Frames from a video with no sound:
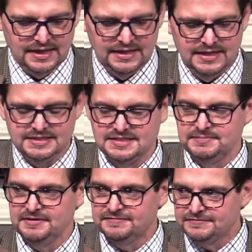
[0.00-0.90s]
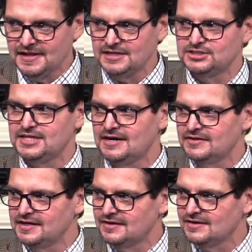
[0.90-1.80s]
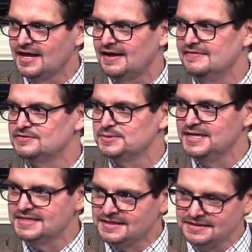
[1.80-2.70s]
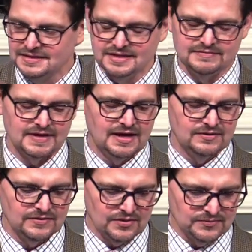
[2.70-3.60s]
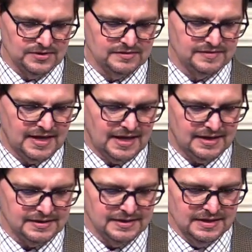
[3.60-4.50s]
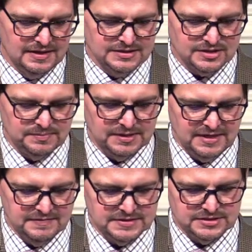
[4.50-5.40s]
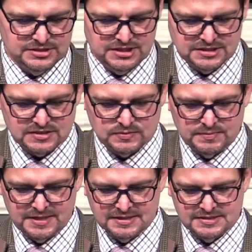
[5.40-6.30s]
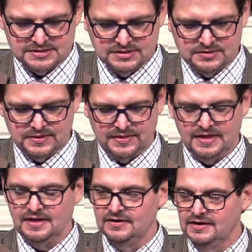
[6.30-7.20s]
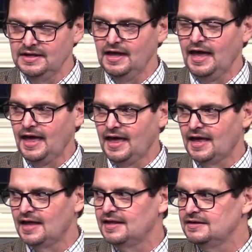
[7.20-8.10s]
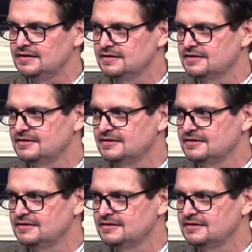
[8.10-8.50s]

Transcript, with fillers: It needs to be fleshed out in our lives. We need to live out the Word of God. So, believers in Jesus will be concerned with hearing and